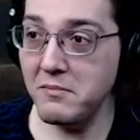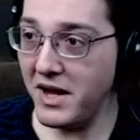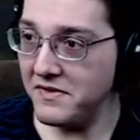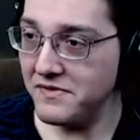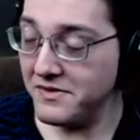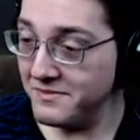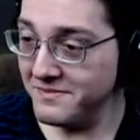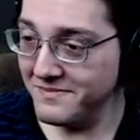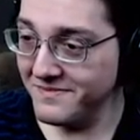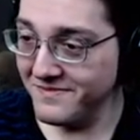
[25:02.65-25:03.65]
month.
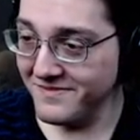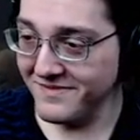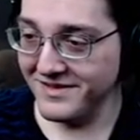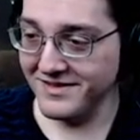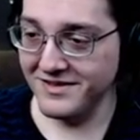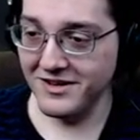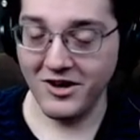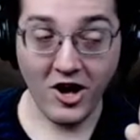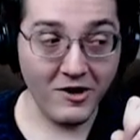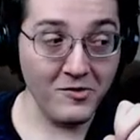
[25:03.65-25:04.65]

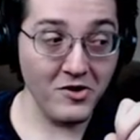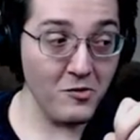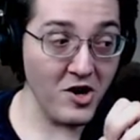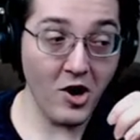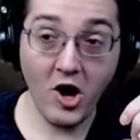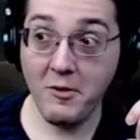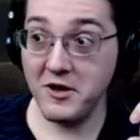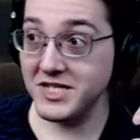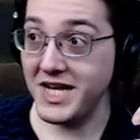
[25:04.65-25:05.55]
Uh, we're we're almost